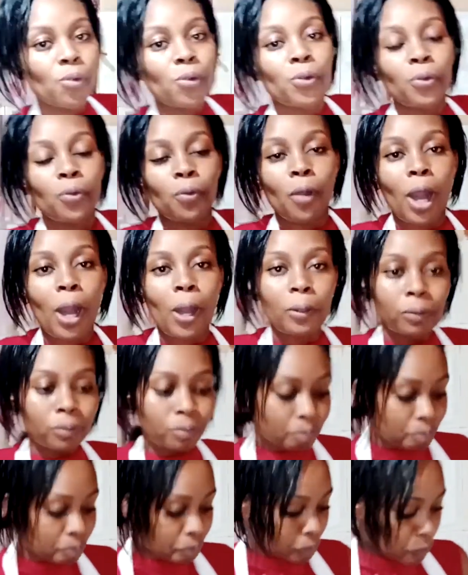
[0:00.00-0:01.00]
Wow,
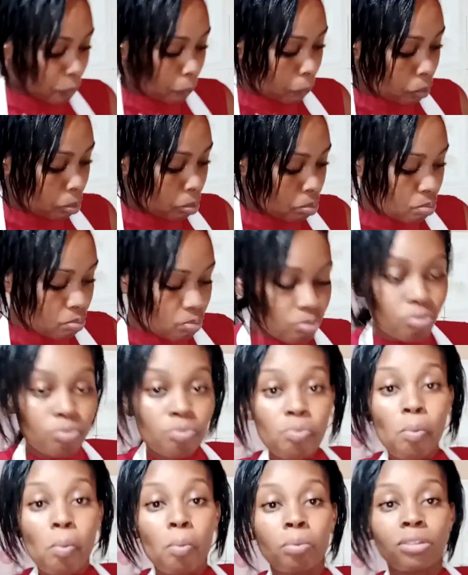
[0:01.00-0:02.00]

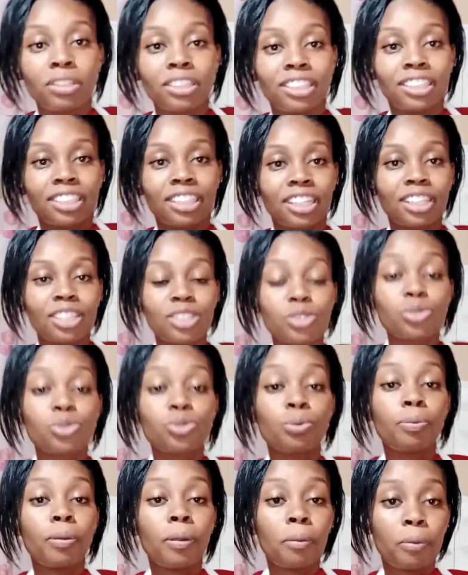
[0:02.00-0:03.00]
the cake is
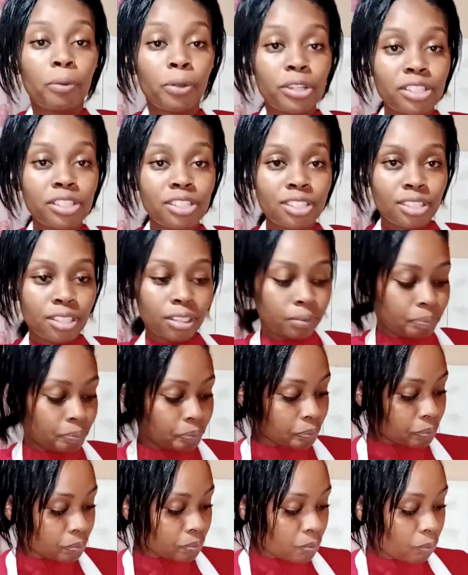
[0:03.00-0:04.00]
super moist,
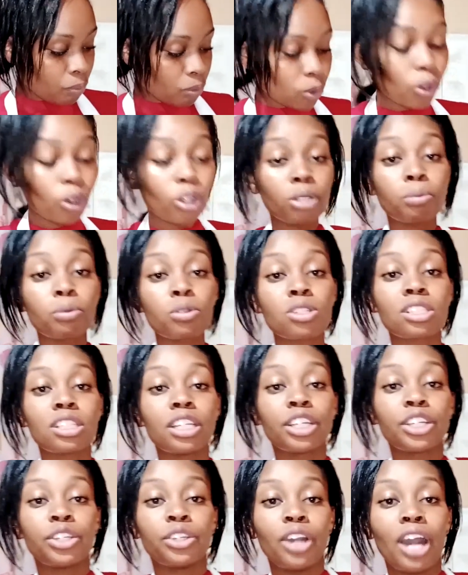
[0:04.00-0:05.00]
almost
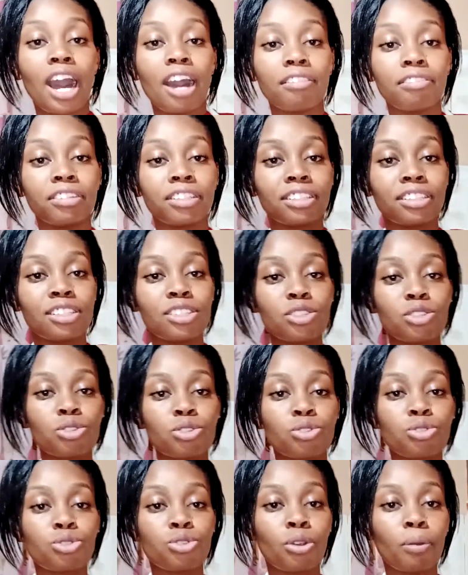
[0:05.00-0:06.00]
like you're having this
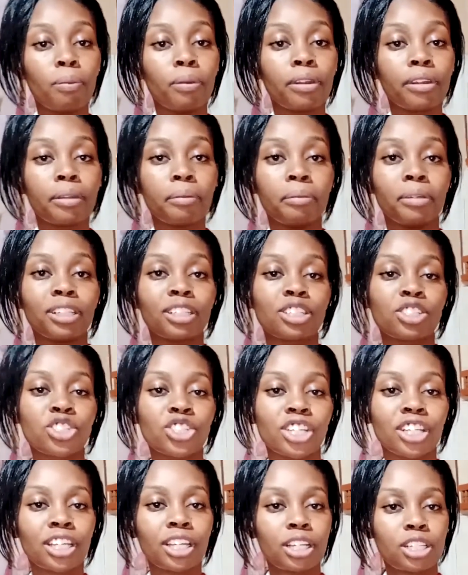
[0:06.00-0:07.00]
strawberry
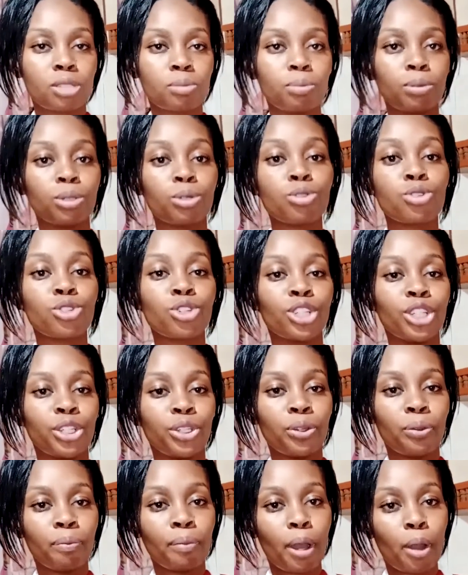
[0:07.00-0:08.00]
milkshake explosion in
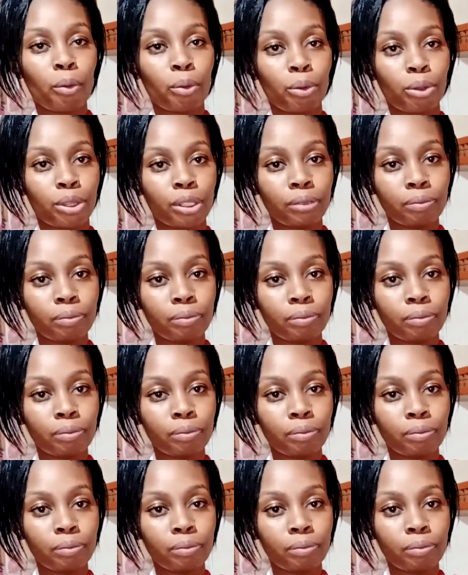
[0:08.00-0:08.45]
your mouth.